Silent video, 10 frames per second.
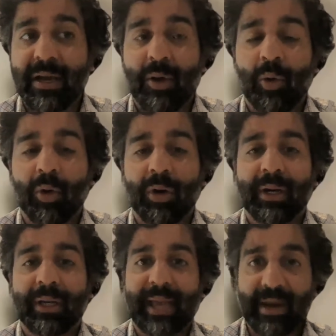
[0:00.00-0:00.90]

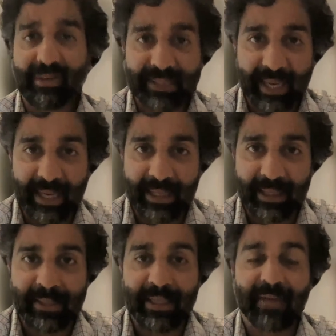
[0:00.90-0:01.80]
or
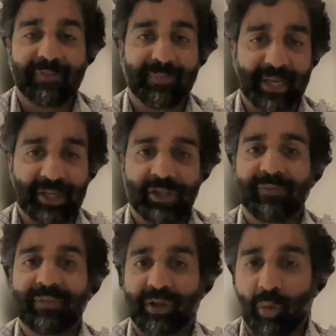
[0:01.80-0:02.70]
keratitis, the inflammation
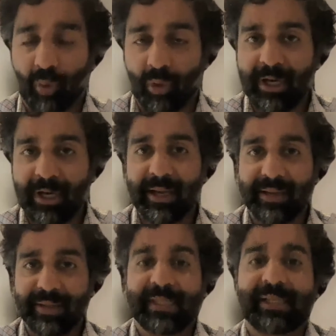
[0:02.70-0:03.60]
of the cornea
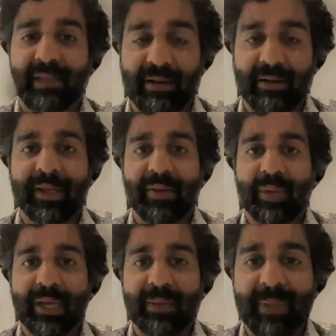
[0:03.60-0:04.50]
and the sclera that
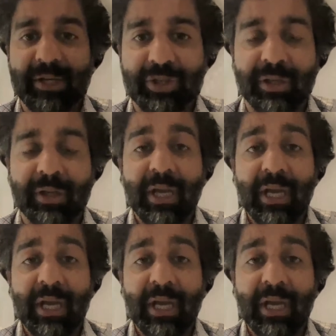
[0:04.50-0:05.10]
we had mentioned,